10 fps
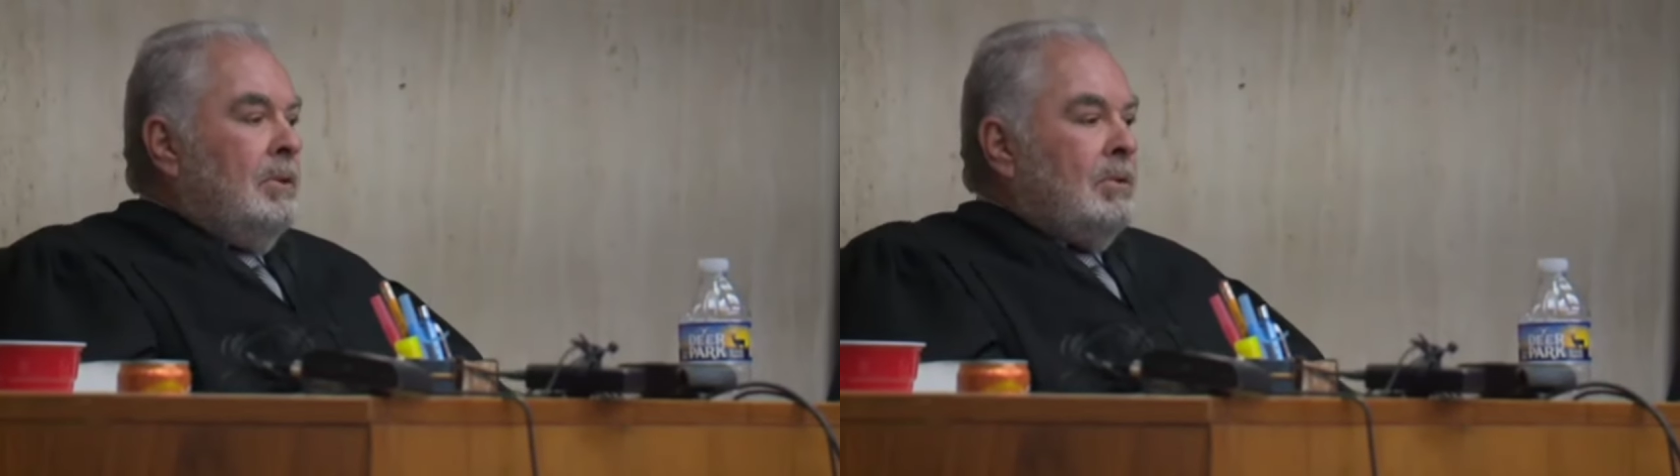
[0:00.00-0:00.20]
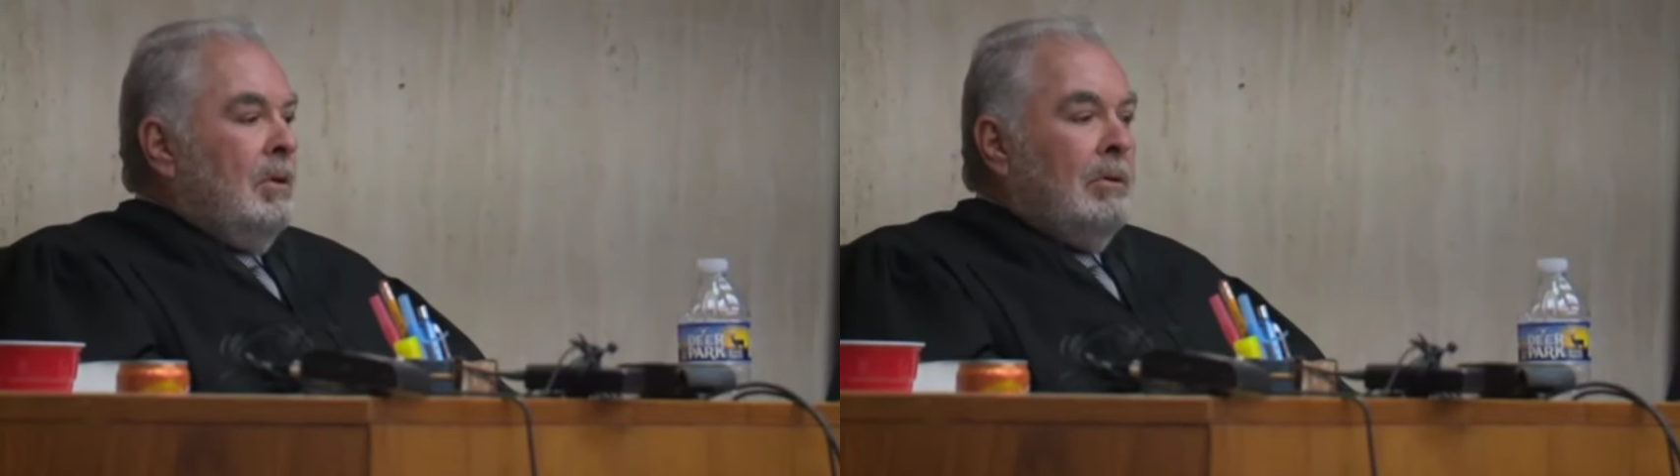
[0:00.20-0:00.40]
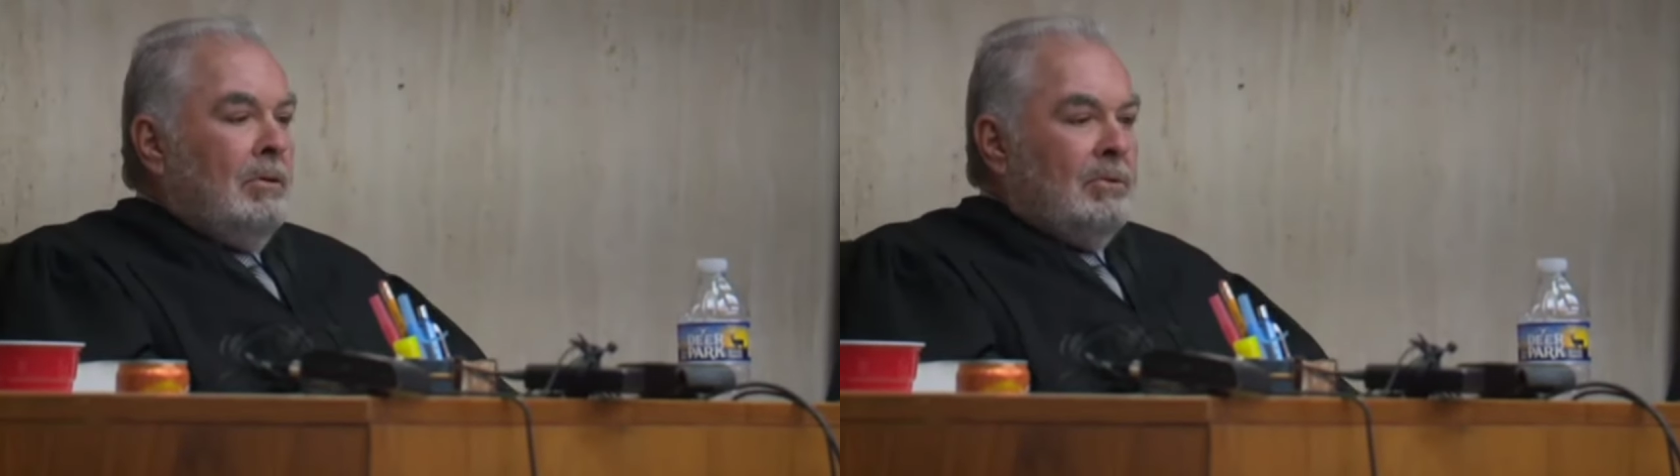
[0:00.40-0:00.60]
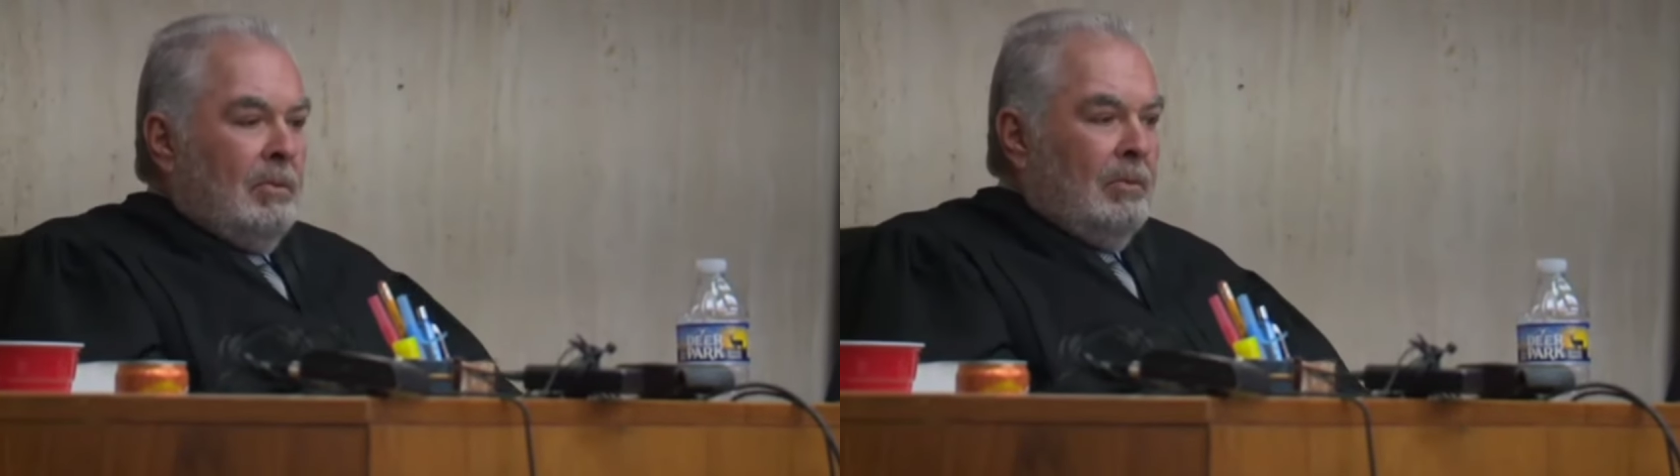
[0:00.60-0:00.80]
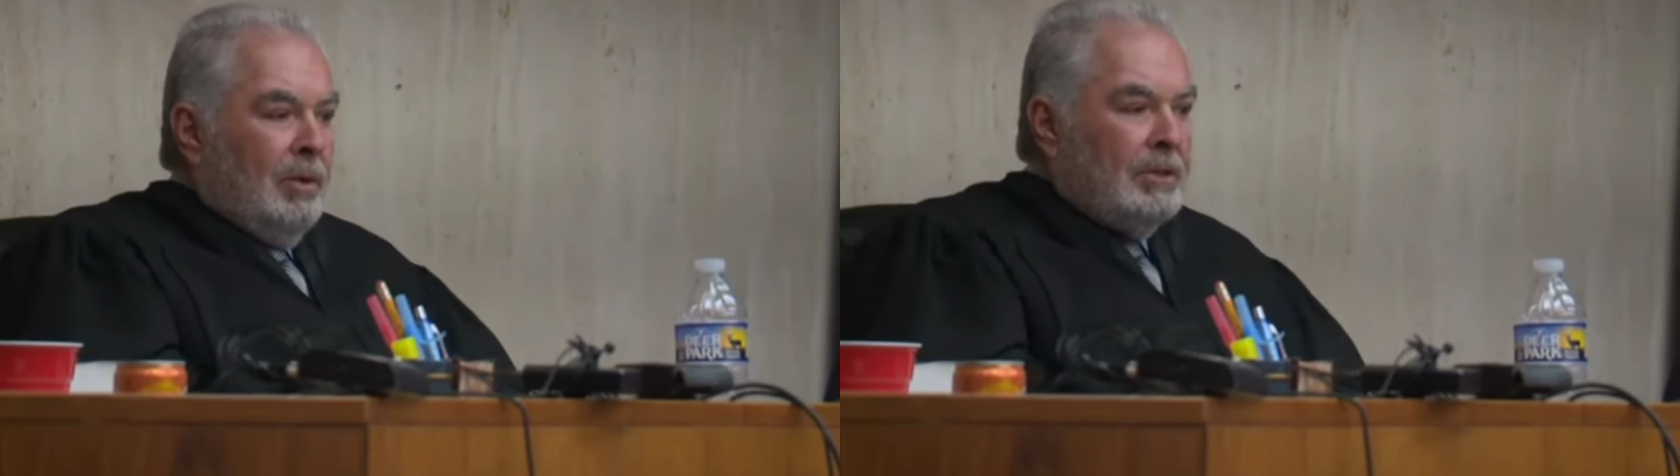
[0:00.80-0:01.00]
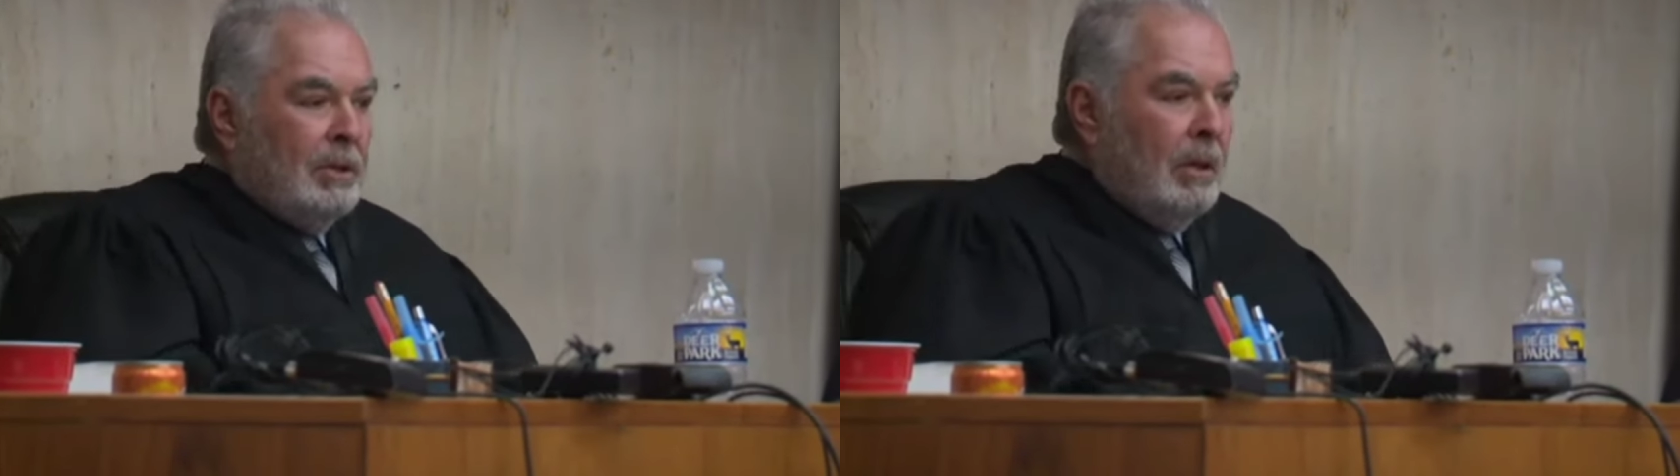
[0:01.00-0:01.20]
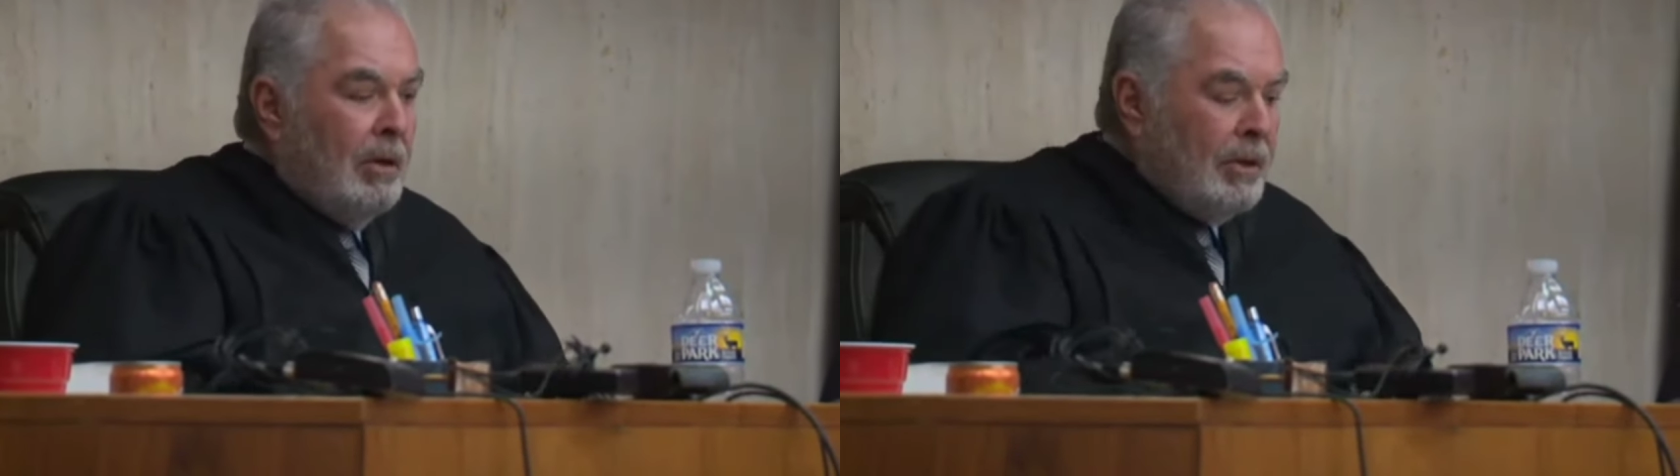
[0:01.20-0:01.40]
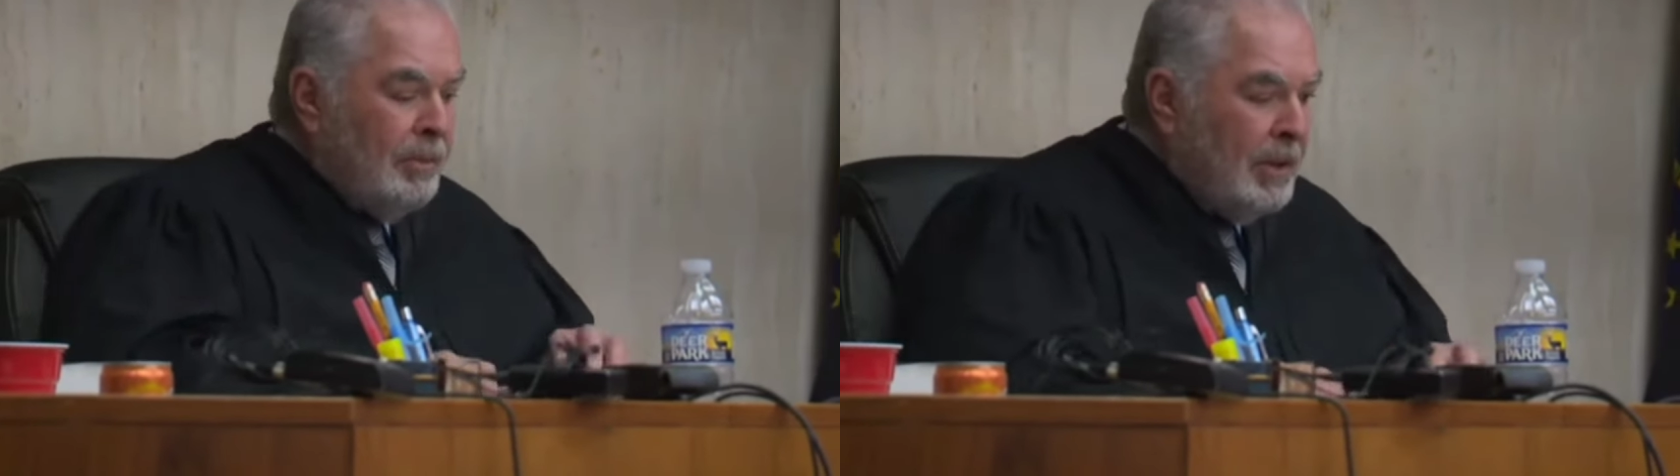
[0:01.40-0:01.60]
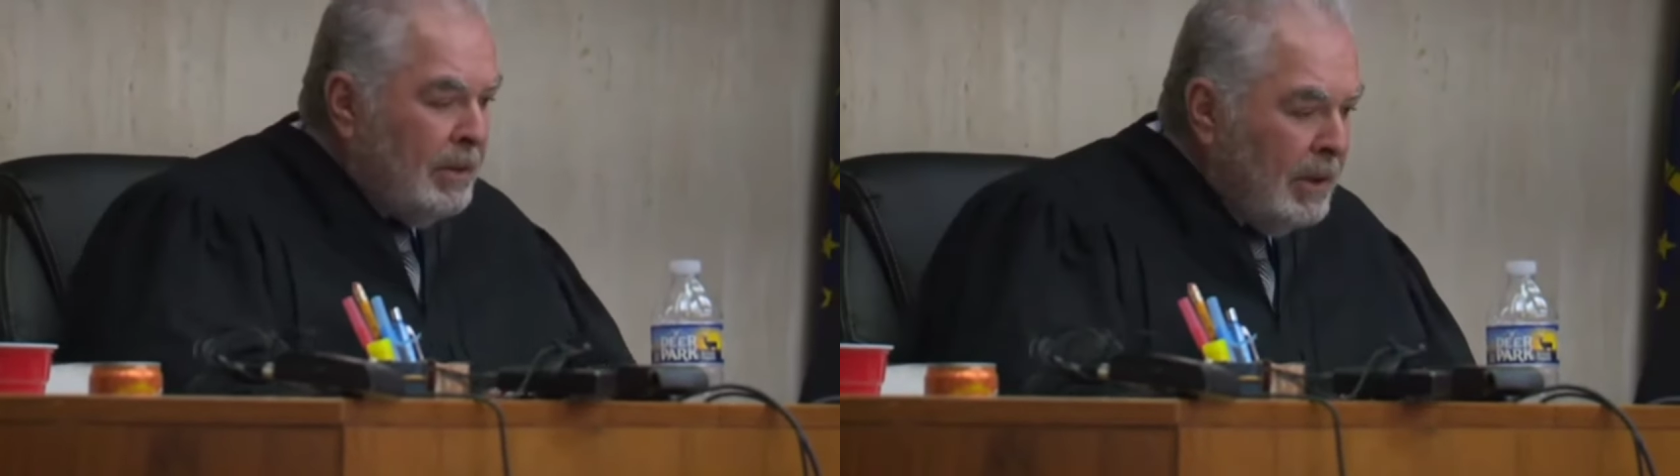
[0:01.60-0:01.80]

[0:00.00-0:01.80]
Mr. Ertl's original argument